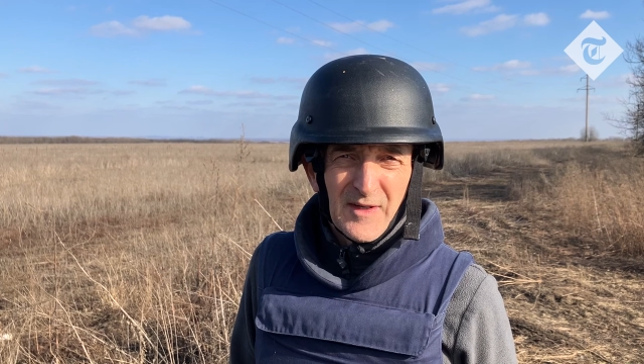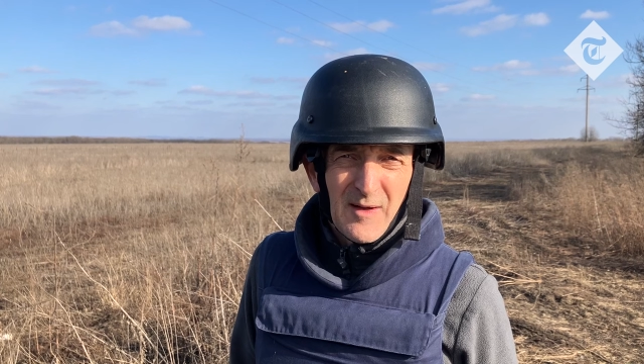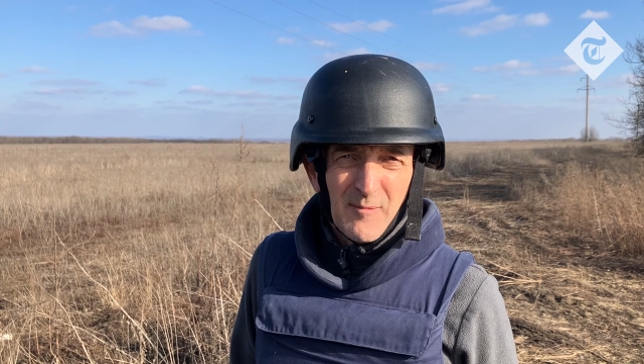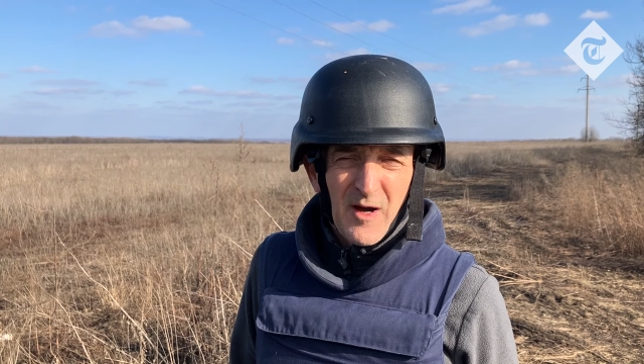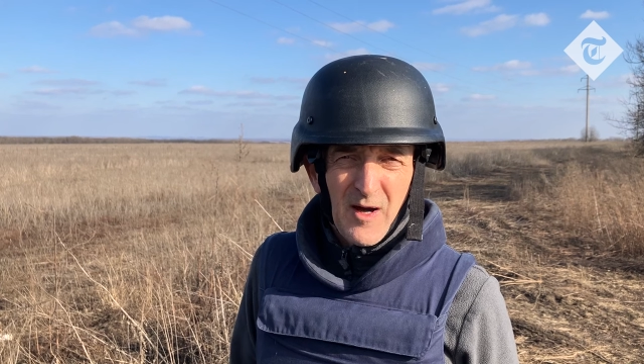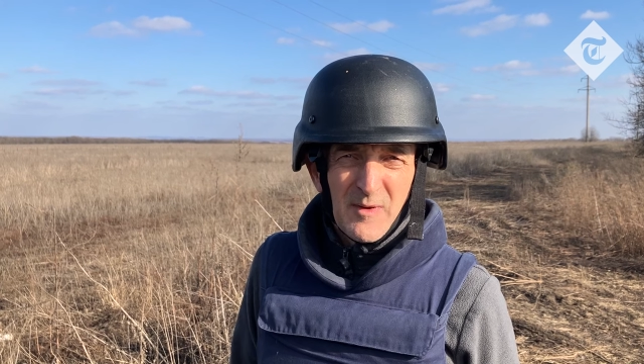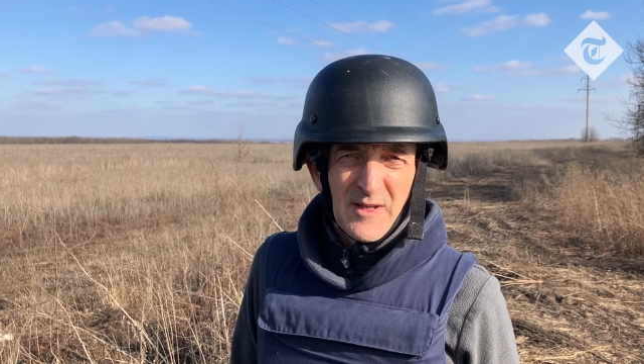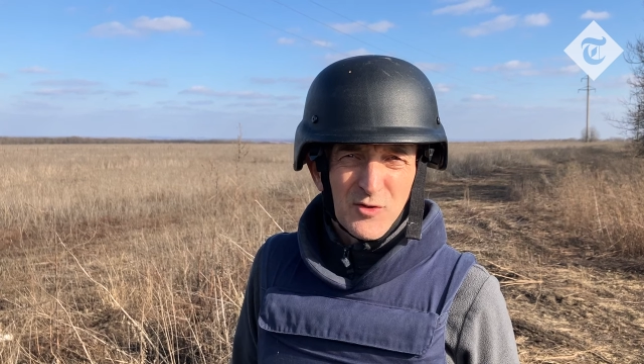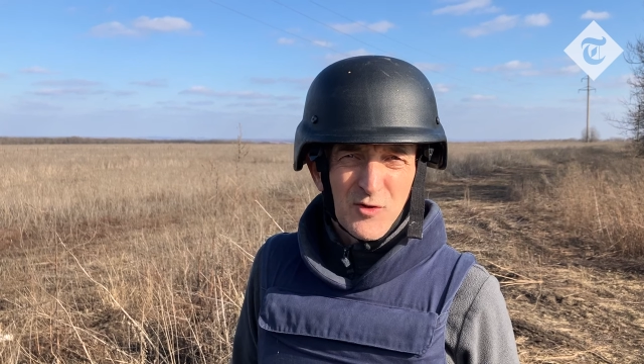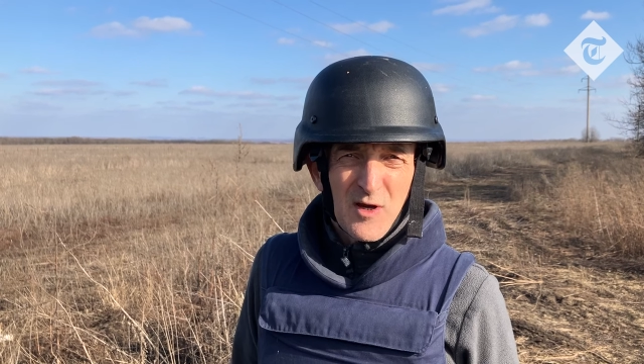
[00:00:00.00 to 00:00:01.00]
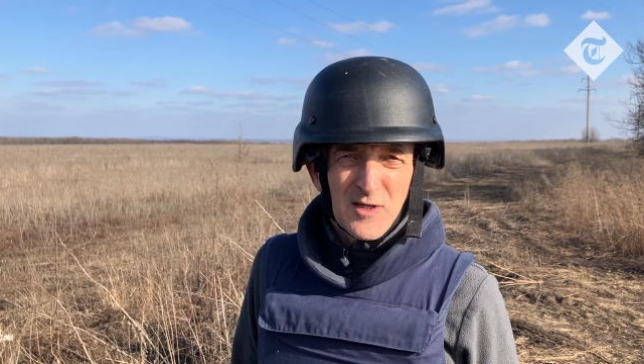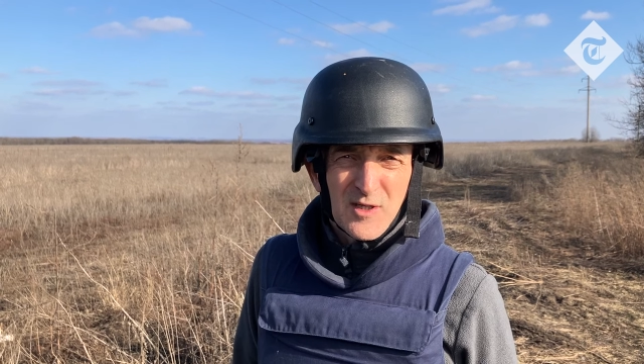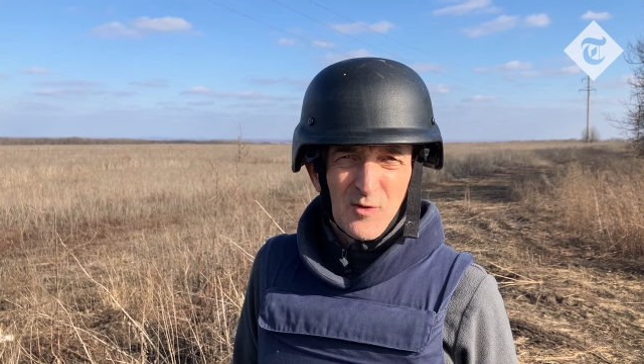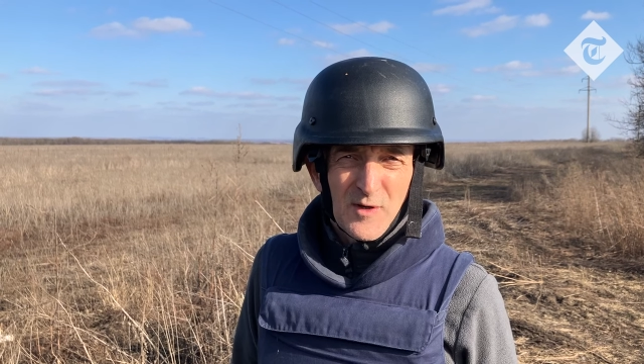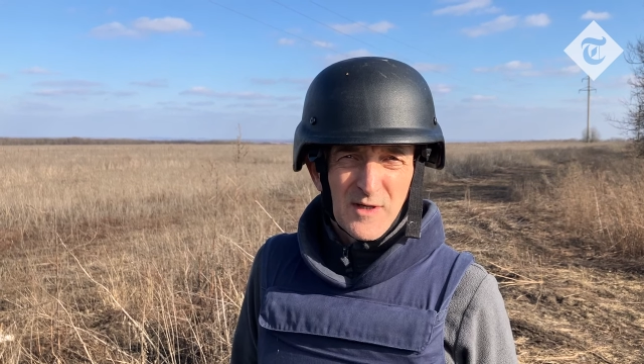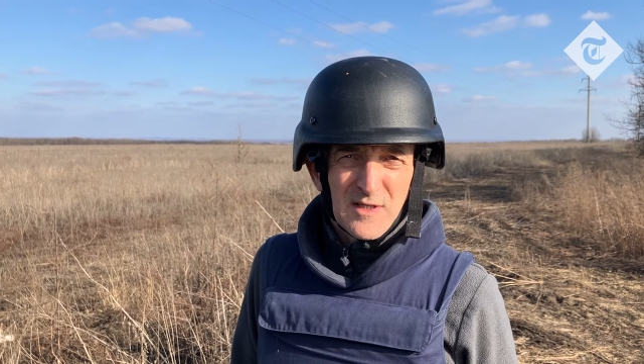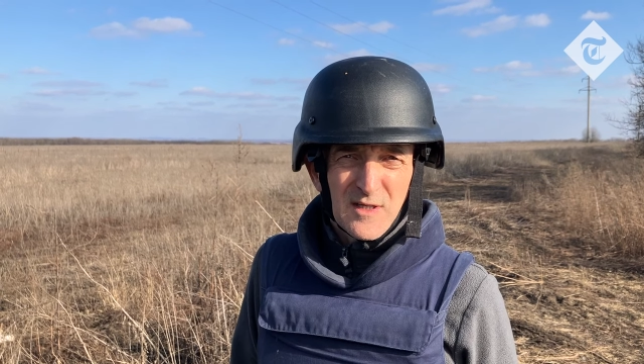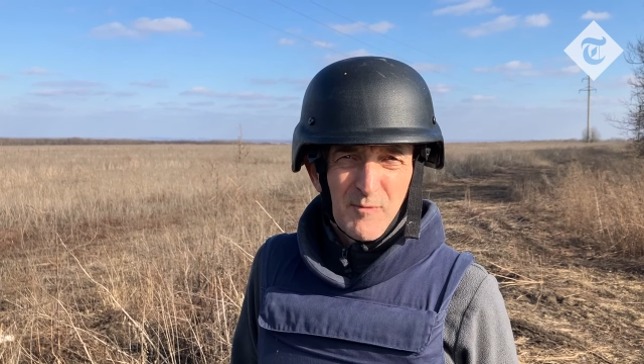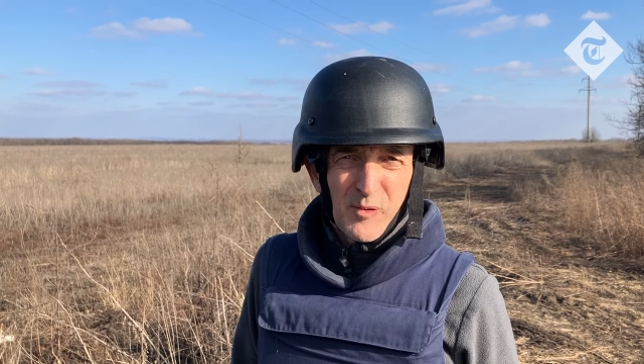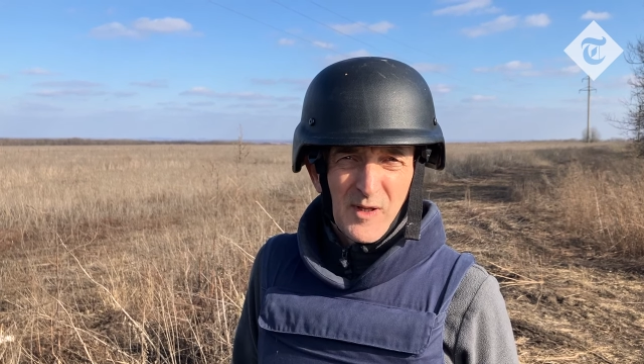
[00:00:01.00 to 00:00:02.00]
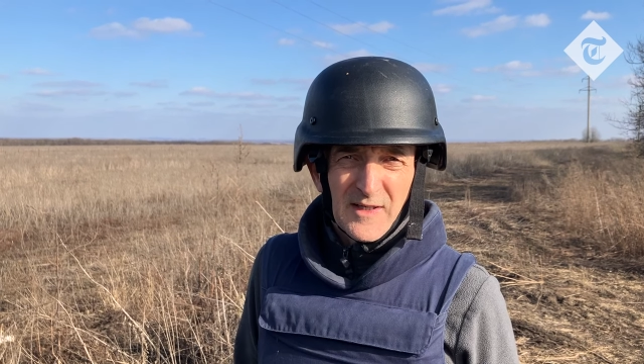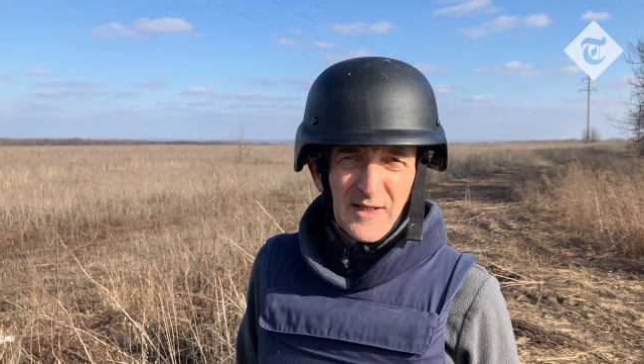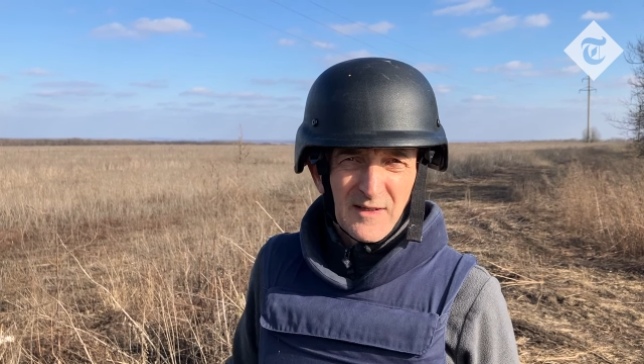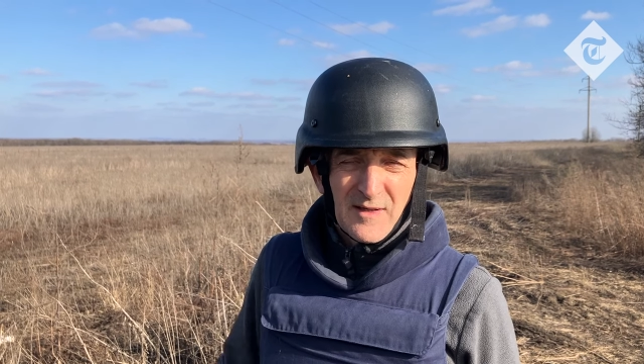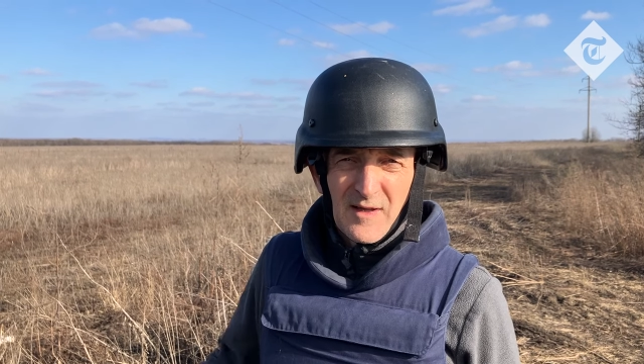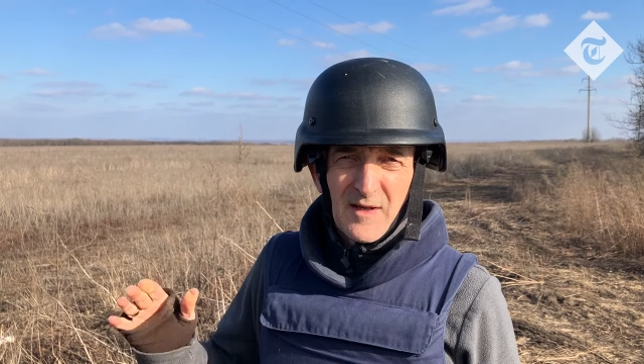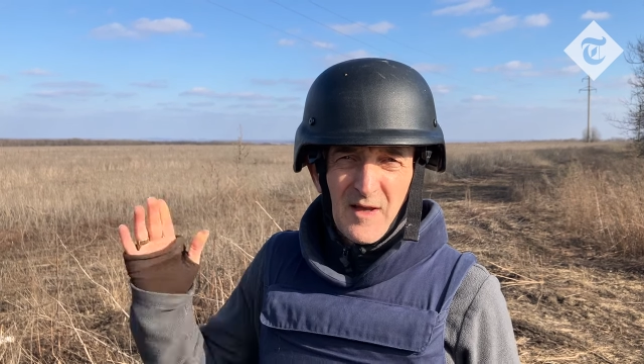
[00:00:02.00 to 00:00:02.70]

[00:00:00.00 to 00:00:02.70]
um, our military escort is complaining that